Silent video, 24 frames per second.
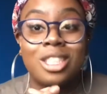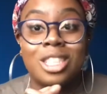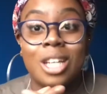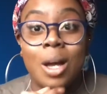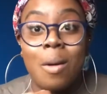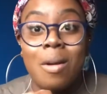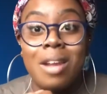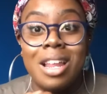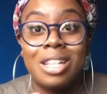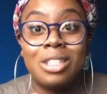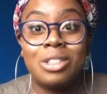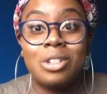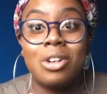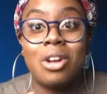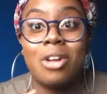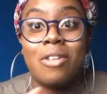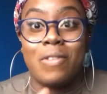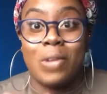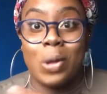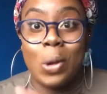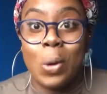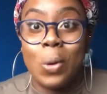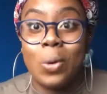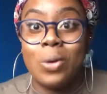little
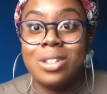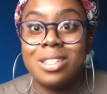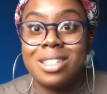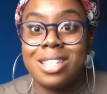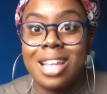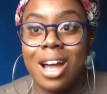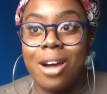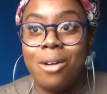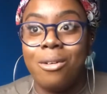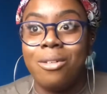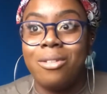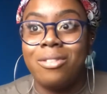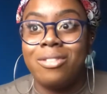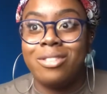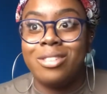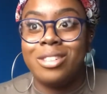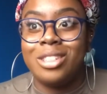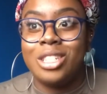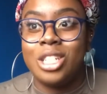of yourself.